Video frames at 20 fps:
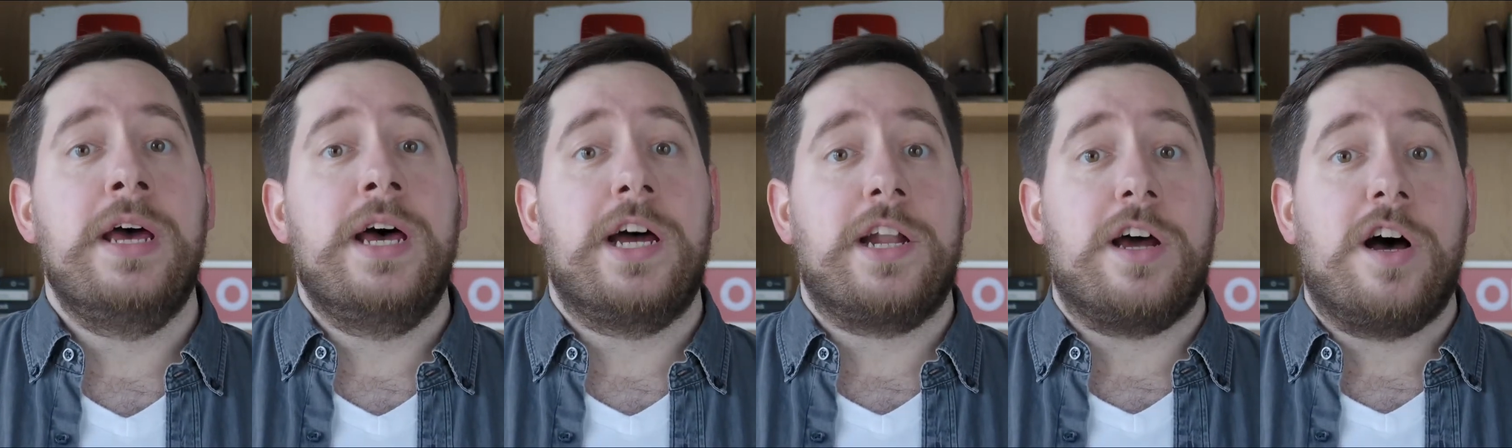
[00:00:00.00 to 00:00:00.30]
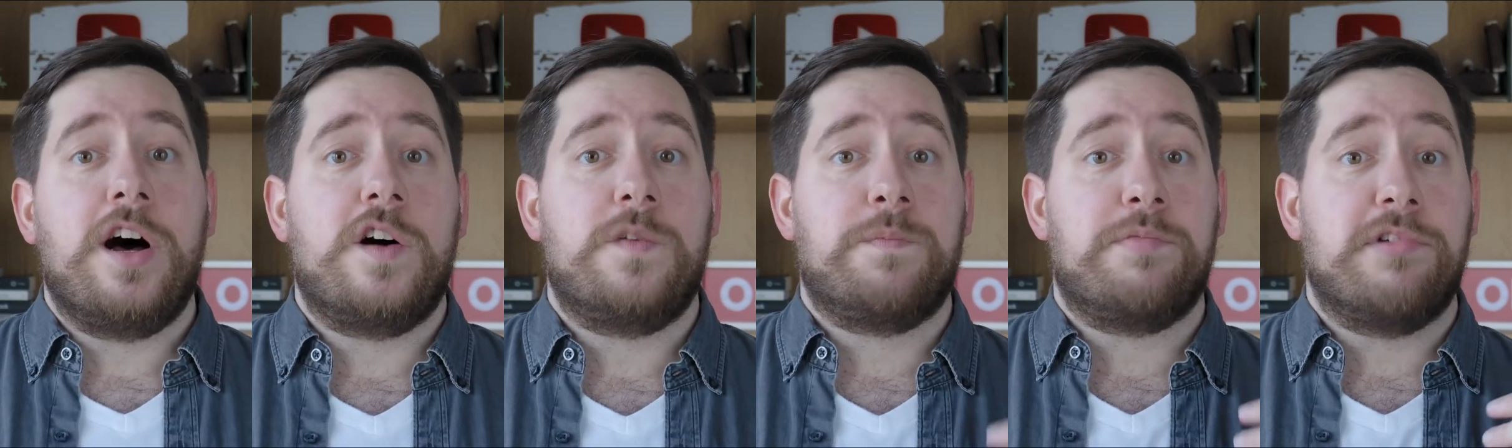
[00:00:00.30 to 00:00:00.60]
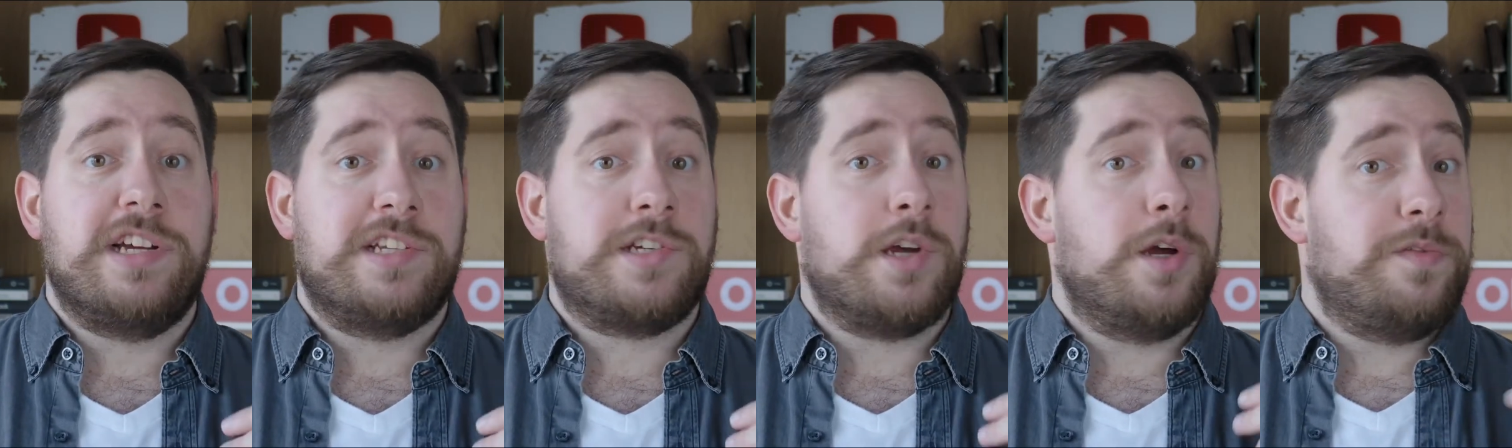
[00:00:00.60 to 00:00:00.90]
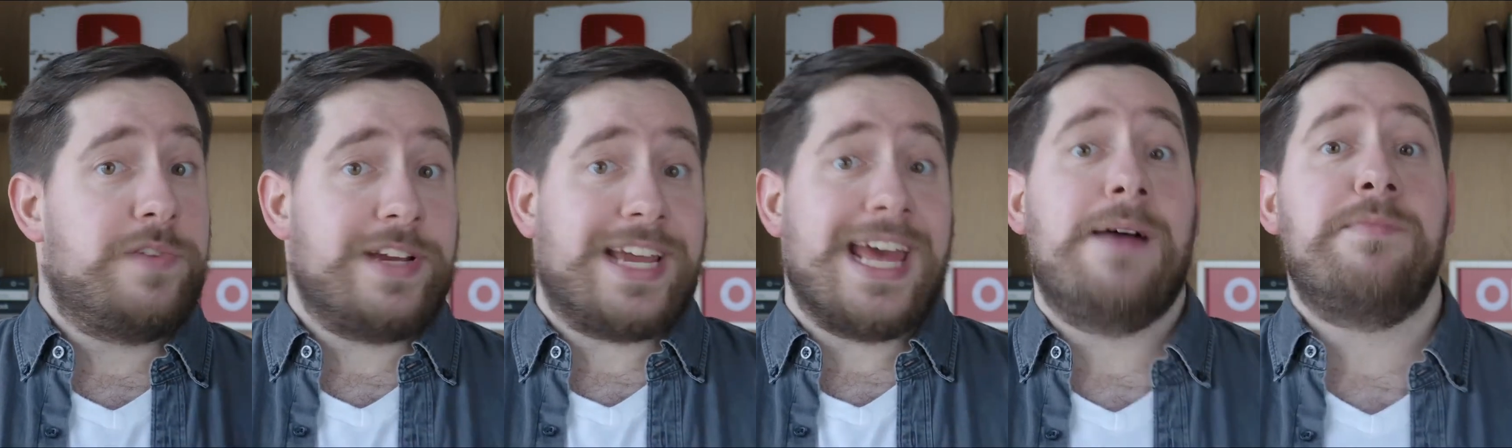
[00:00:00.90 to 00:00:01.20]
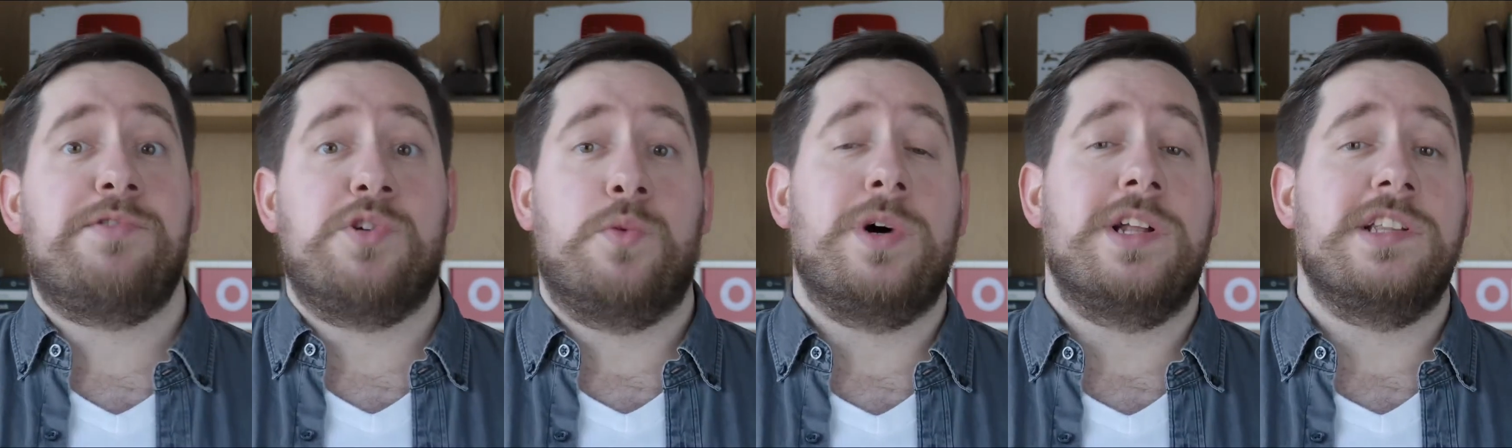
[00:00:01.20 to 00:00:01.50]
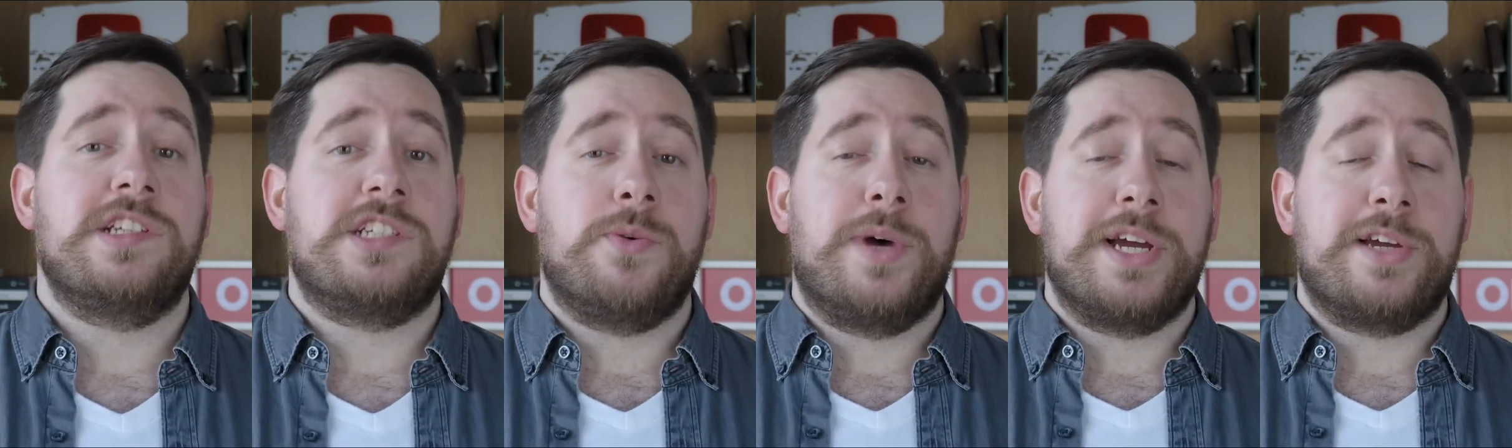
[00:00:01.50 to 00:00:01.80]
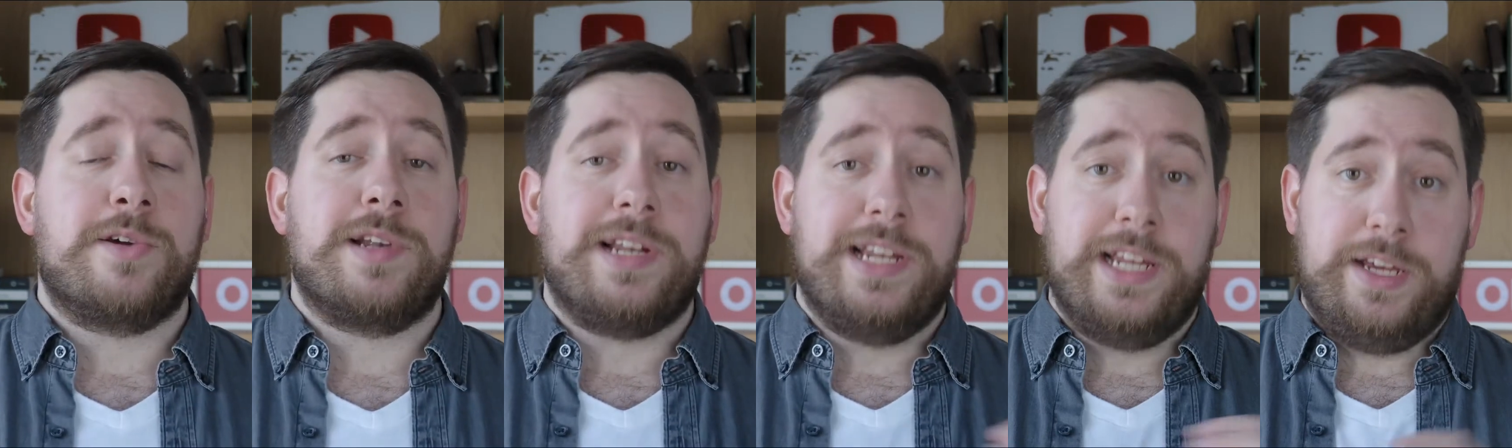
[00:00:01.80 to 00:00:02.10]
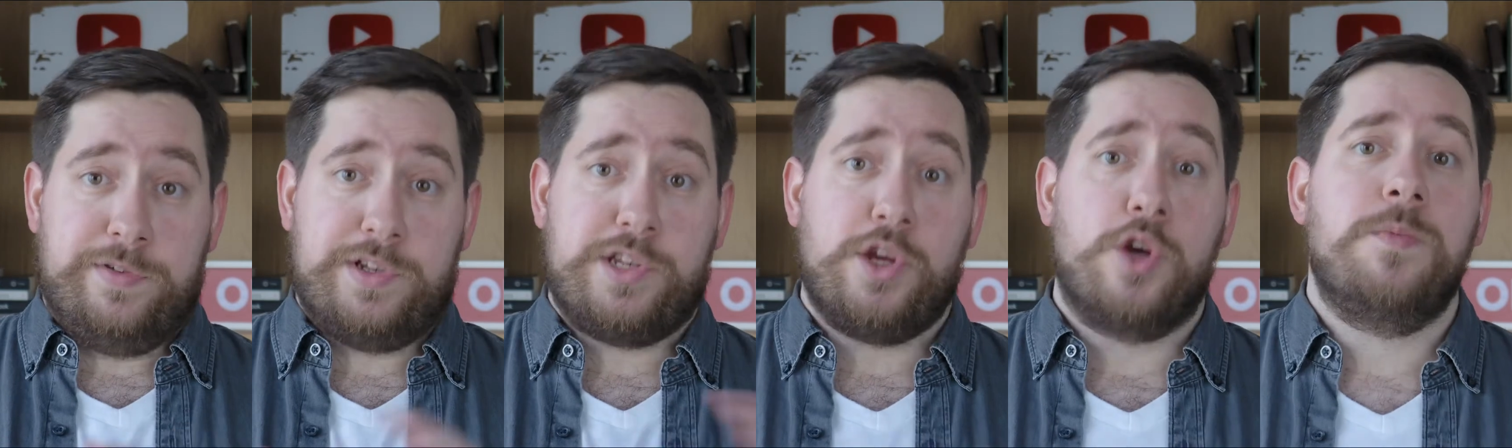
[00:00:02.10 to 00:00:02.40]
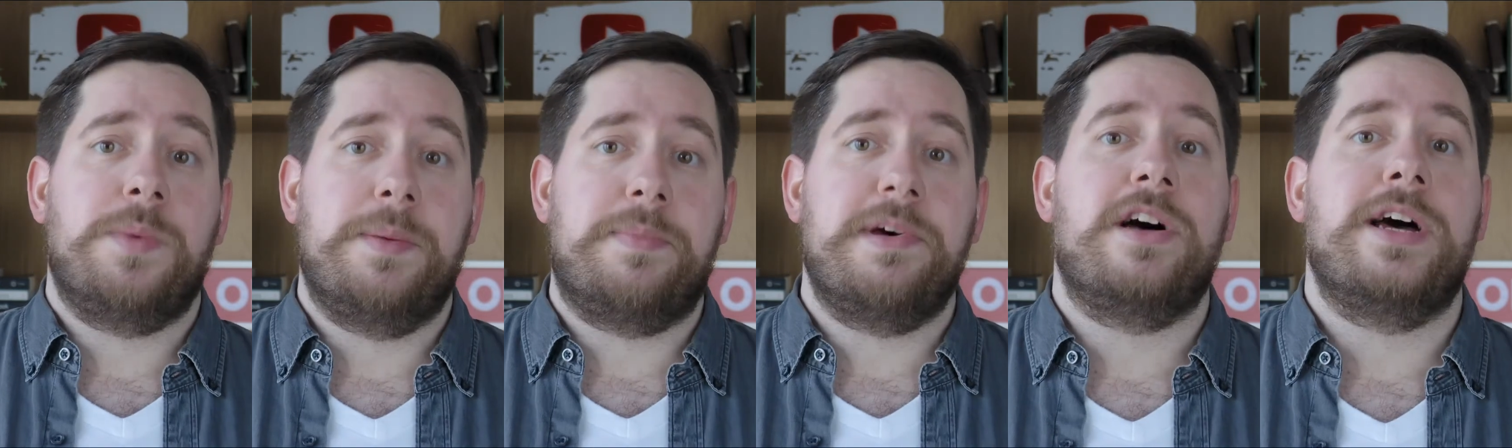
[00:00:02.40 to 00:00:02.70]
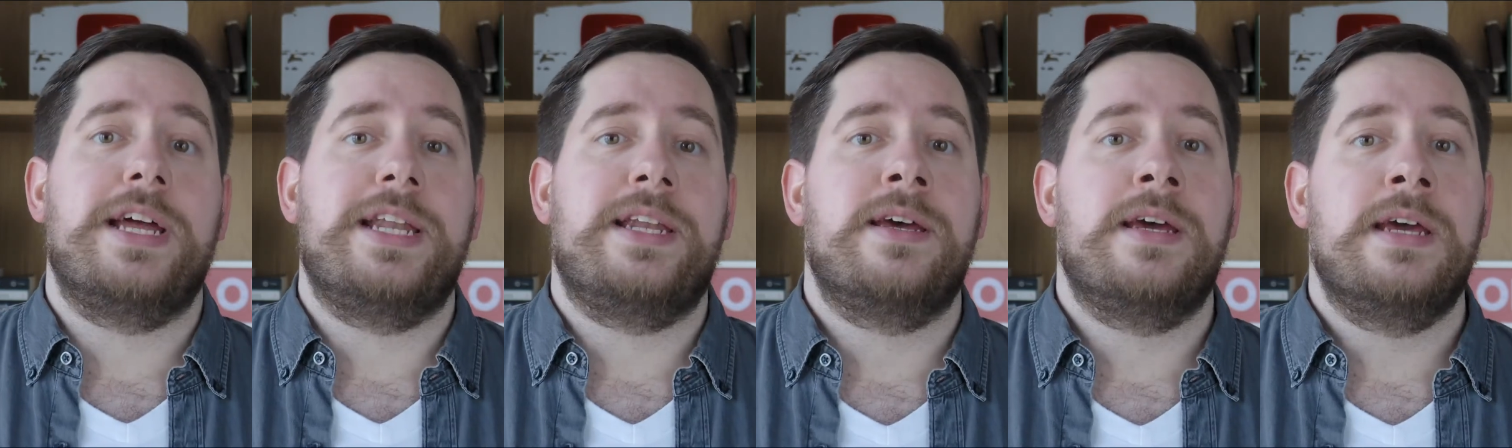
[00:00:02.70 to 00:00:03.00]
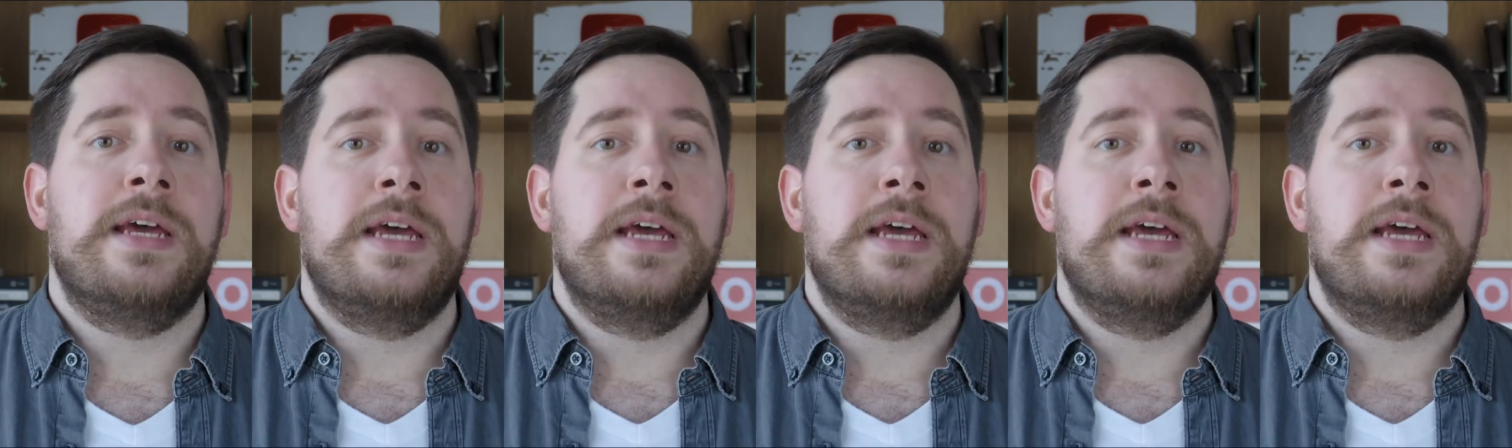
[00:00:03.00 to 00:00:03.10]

and a half price code for Capture One so I could leave Adobe behind.